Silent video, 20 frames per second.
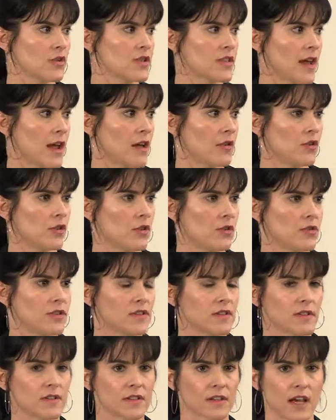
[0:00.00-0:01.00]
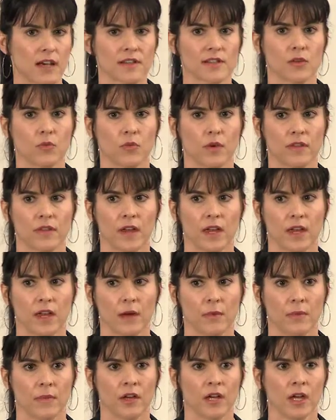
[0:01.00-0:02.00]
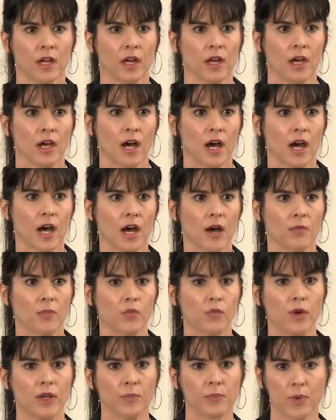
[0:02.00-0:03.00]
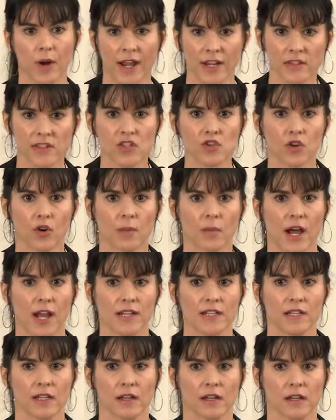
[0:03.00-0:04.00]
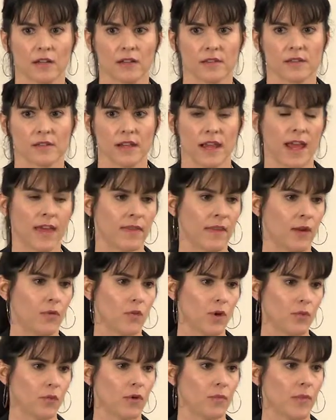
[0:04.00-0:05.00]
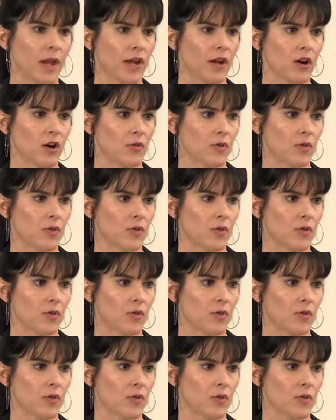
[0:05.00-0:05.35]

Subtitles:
Sanders, discuss it with him, we'd brainstorm ideas, and then we would make our